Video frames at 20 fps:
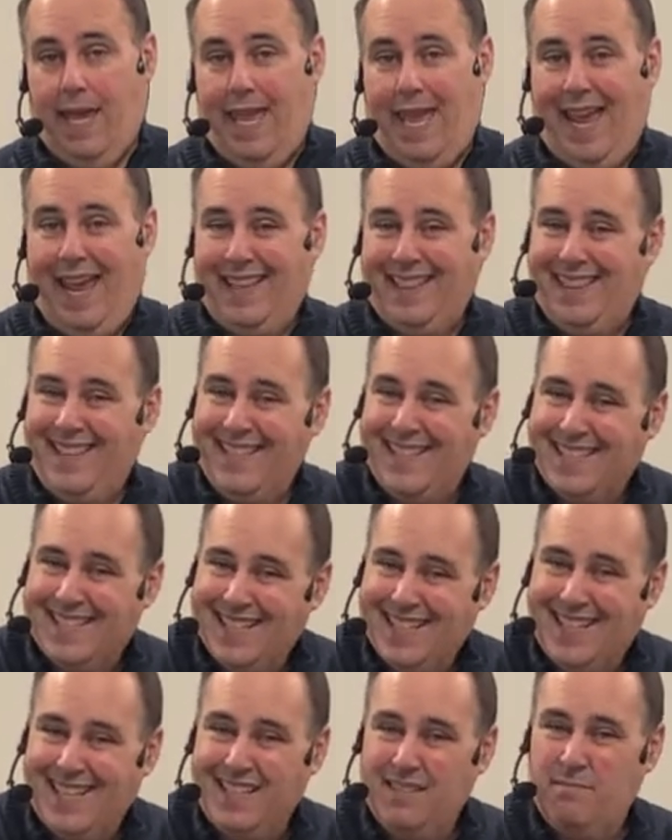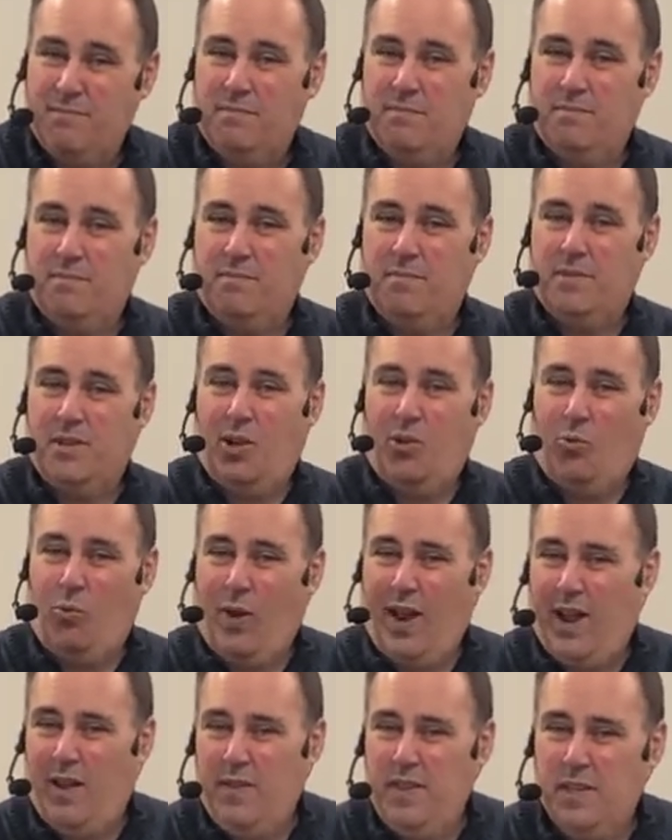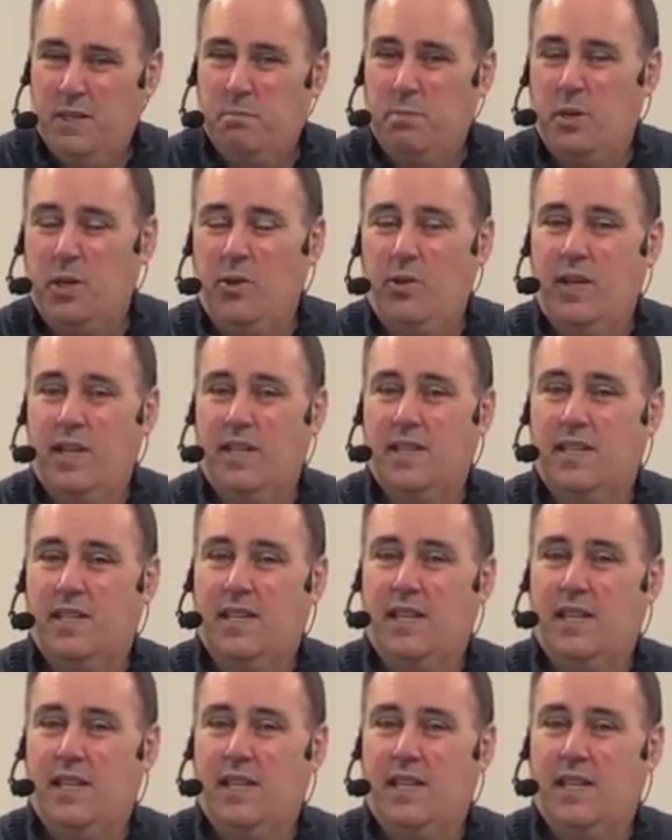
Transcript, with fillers: at this time, around this period,